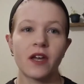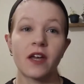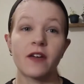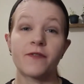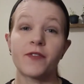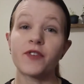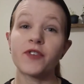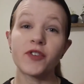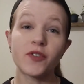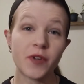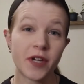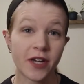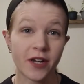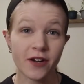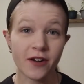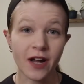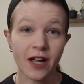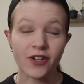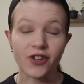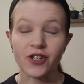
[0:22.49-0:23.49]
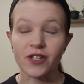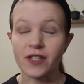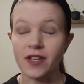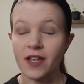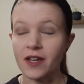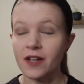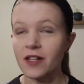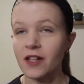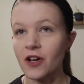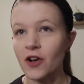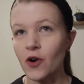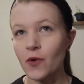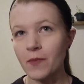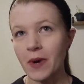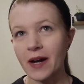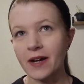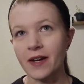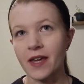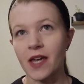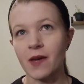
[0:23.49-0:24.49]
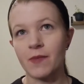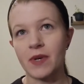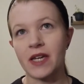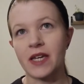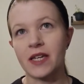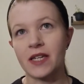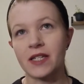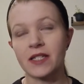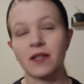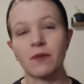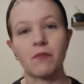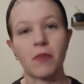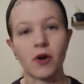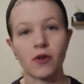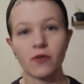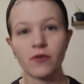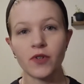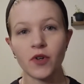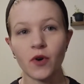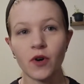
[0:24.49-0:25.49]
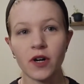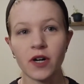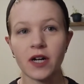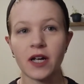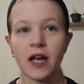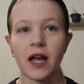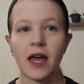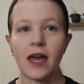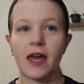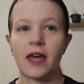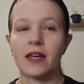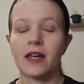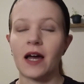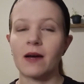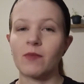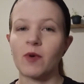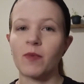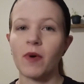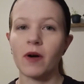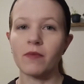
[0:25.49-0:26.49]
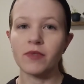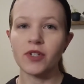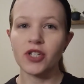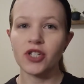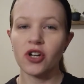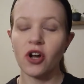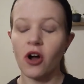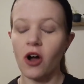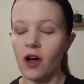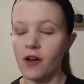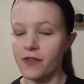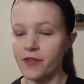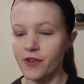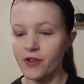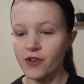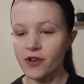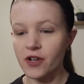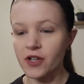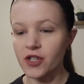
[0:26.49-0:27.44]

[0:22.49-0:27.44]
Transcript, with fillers: If you're new here, I should say hello. My name is Marlow York, and I'm a published author,